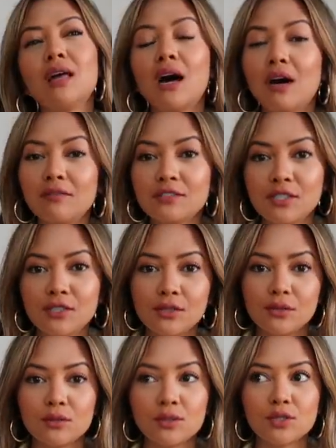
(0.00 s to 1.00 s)
love to
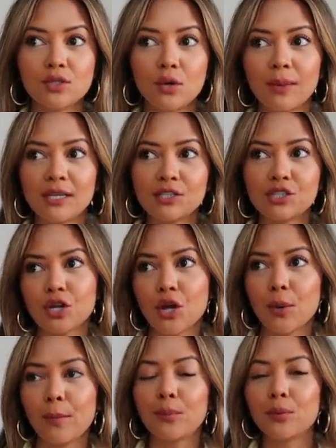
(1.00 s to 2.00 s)
do so much
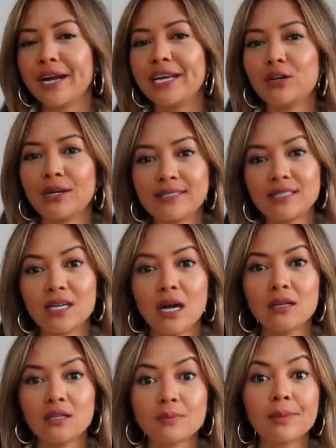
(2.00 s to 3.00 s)
bright, crazy
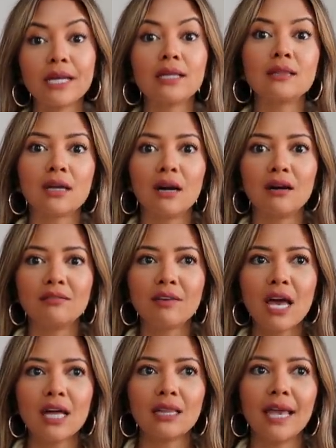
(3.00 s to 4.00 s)
colors, but I love
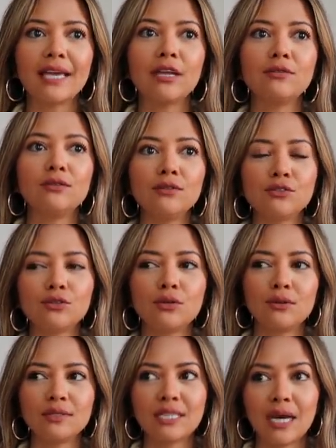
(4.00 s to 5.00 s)
like
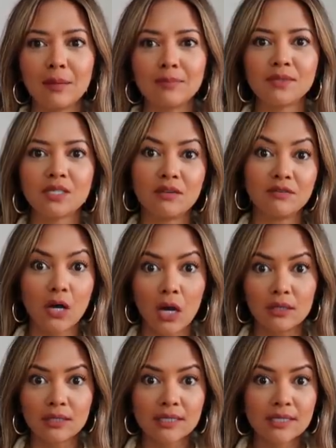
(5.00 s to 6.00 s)
neutral types of
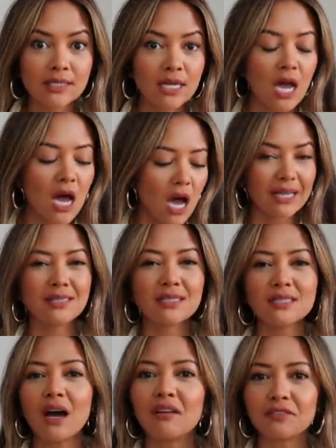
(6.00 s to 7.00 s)
colors and
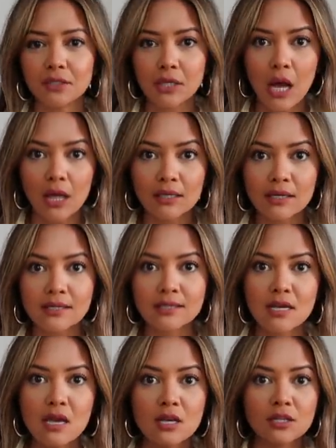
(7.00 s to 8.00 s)
softer colors.
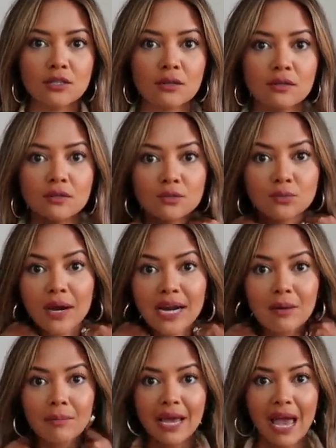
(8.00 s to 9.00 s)
So this is right
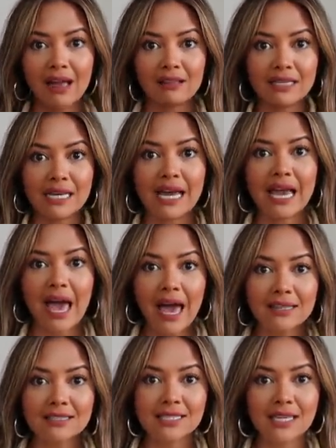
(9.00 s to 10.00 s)
up my alley. I
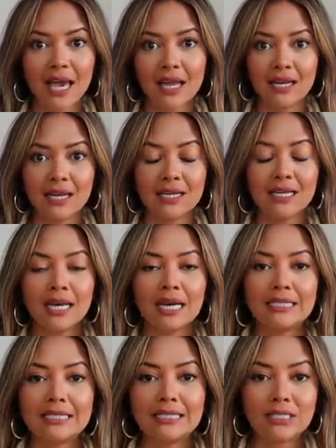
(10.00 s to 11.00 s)
had to get it.
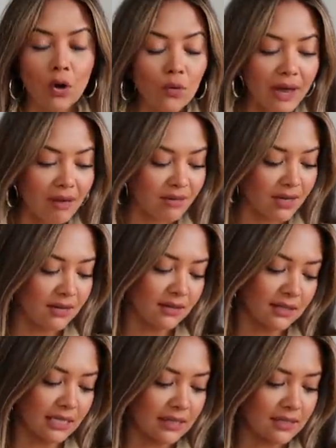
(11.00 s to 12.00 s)
I don't have
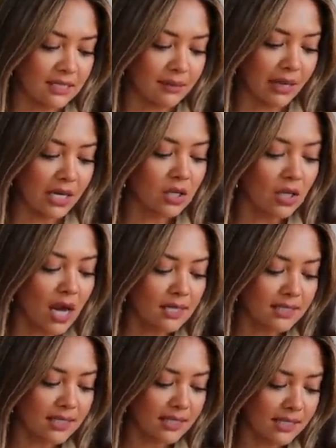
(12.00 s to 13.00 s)
anything like this in my
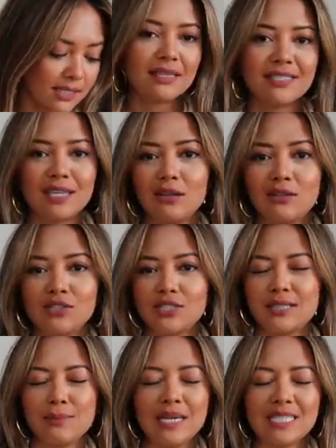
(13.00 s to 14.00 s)
closet. This yellow
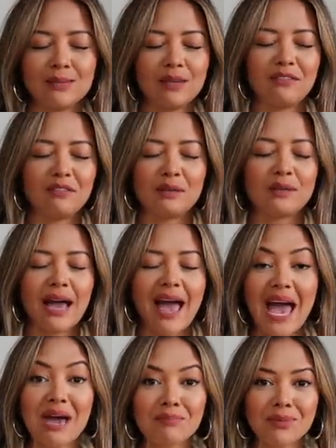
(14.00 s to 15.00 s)
just makes me feel
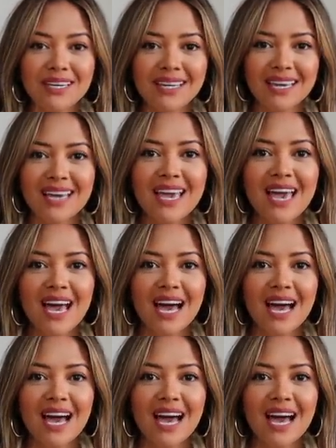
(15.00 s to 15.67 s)
happy.